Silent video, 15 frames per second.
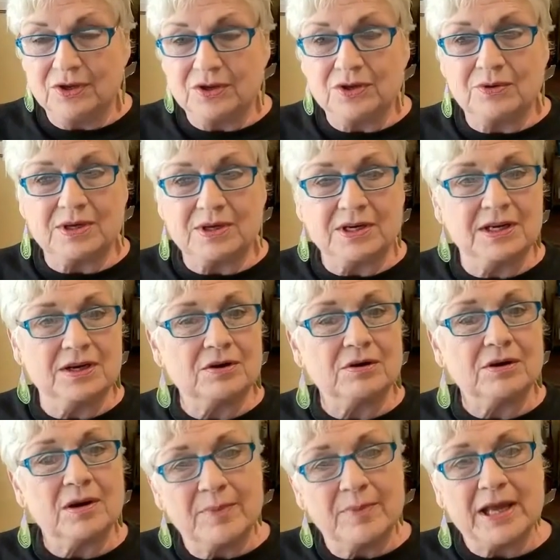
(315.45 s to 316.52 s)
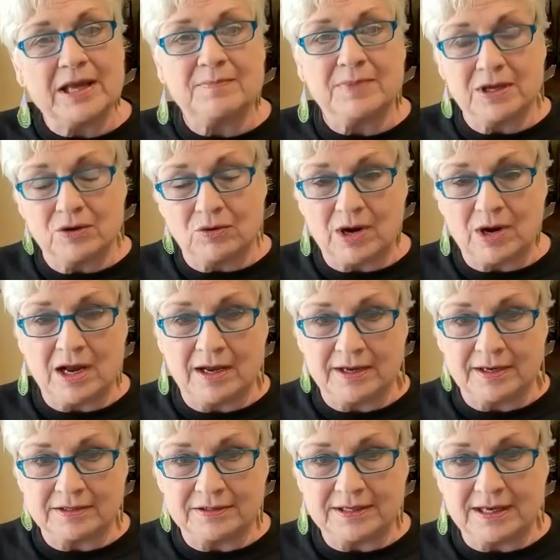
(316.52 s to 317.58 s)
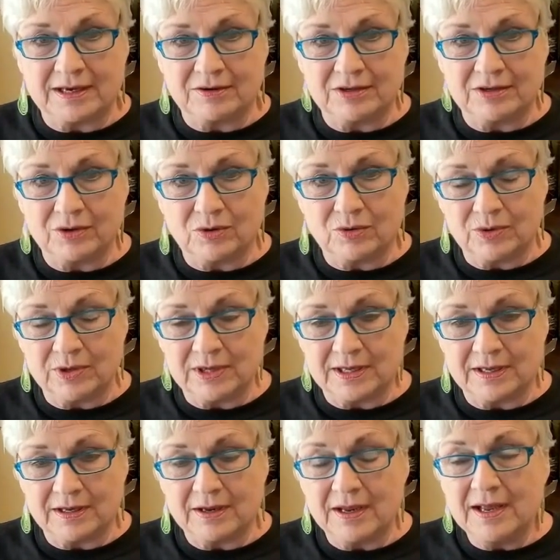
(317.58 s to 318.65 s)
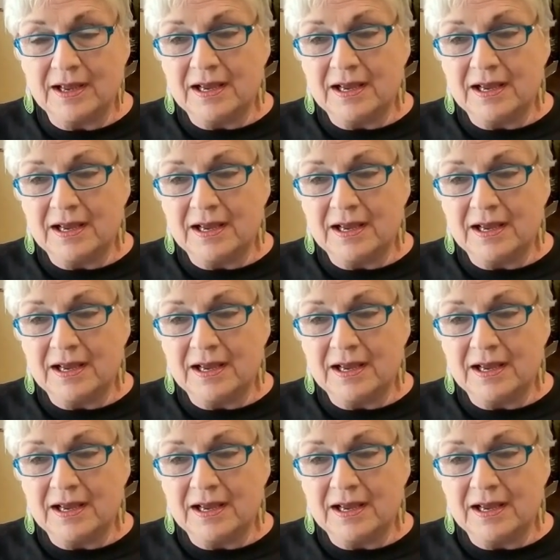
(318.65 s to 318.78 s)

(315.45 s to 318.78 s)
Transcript: you can hear a baby crying down in the creek.